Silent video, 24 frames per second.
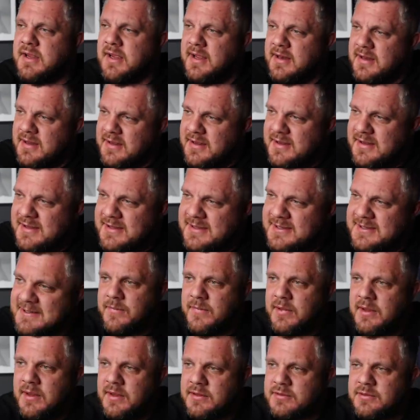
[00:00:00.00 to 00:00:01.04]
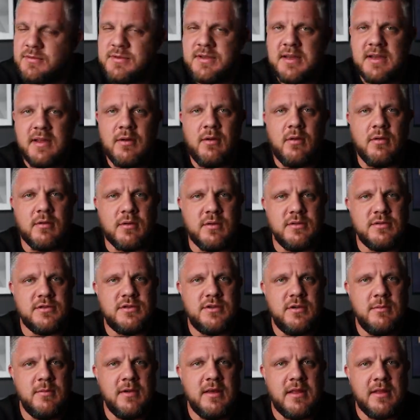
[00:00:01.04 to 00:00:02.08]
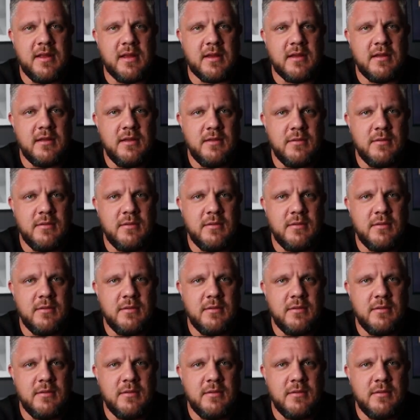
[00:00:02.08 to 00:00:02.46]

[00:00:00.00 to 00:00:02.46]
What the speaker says: kind of, it's almost like an all-consuming thing.